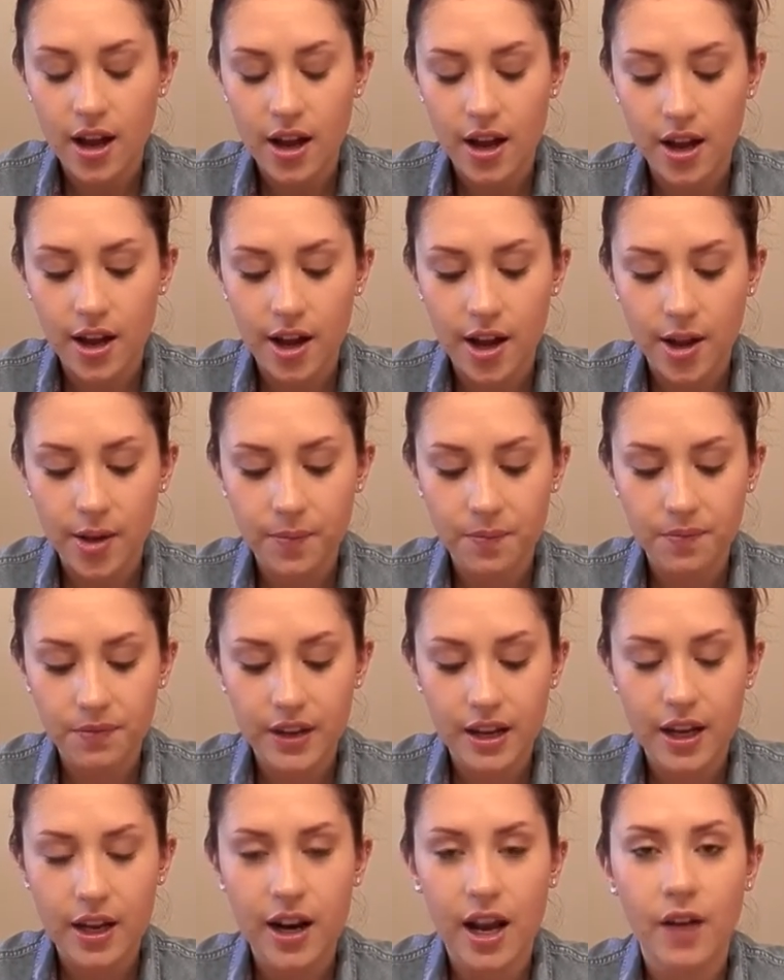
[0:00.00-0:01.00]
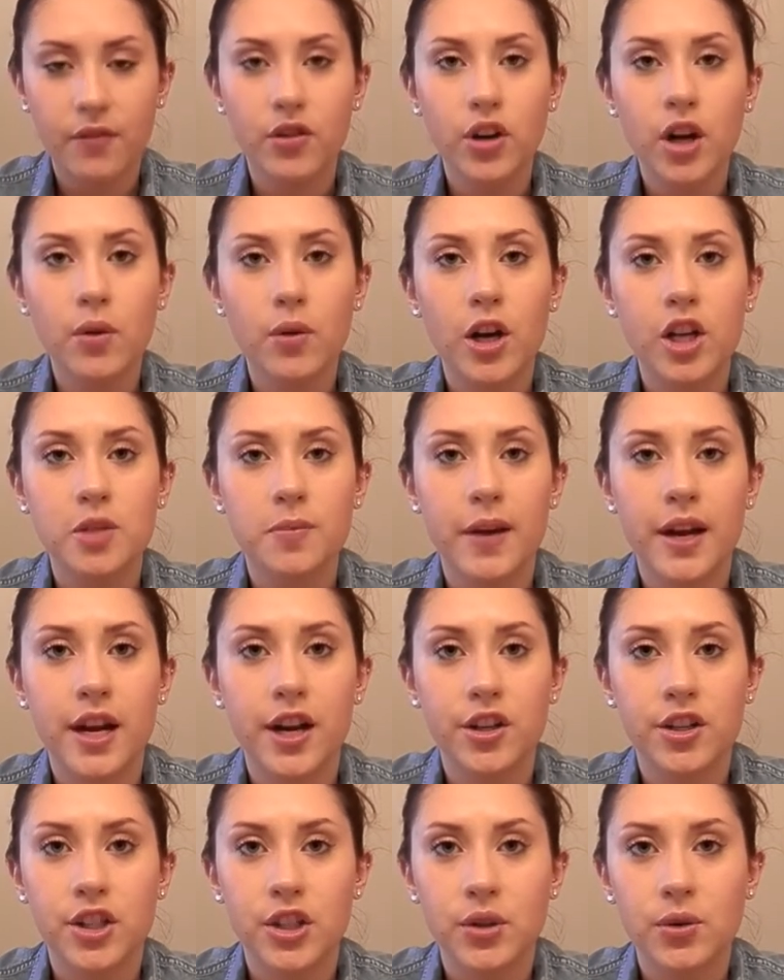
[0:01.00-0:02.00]
And after I wash my
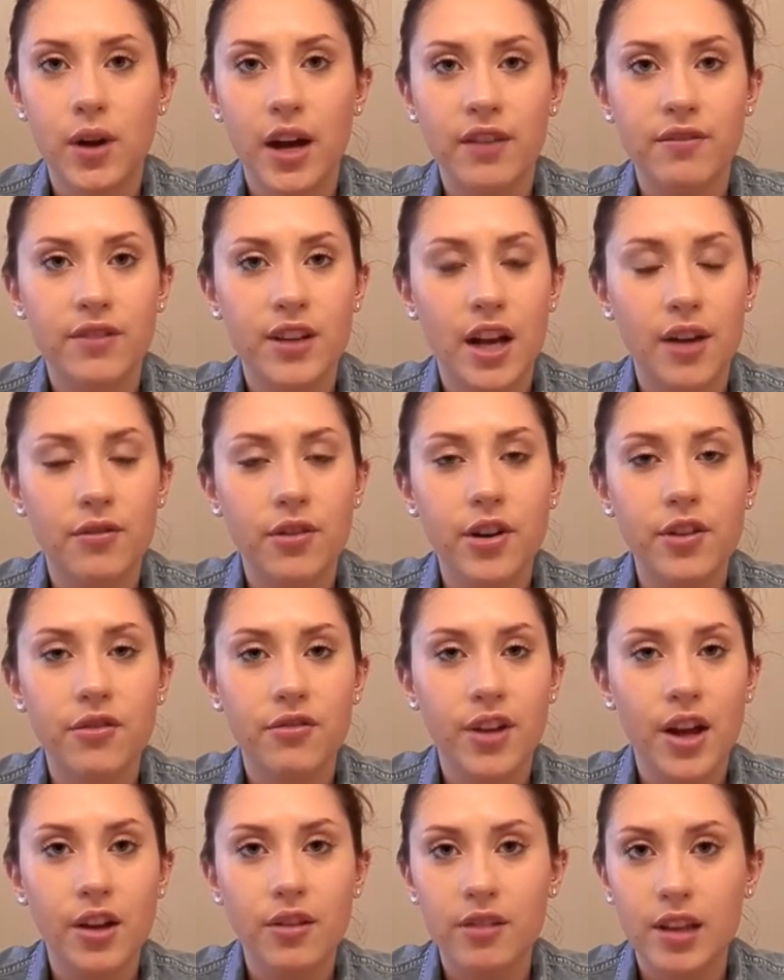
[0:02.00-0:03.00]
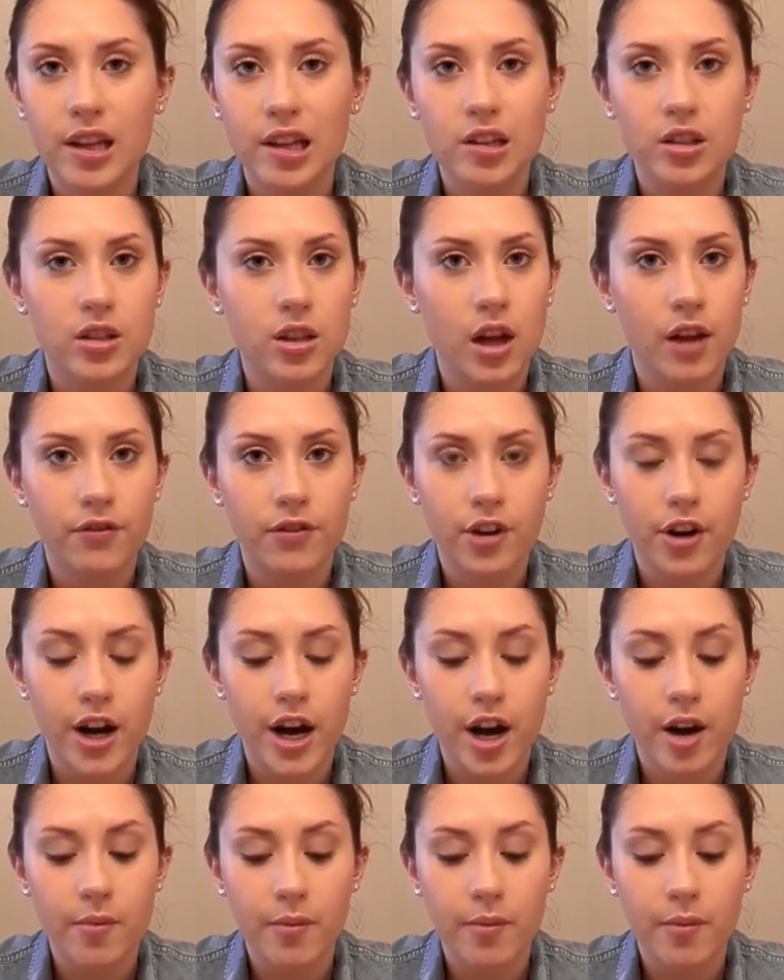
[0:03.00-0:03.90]
hair too, I've never felt like softer hair.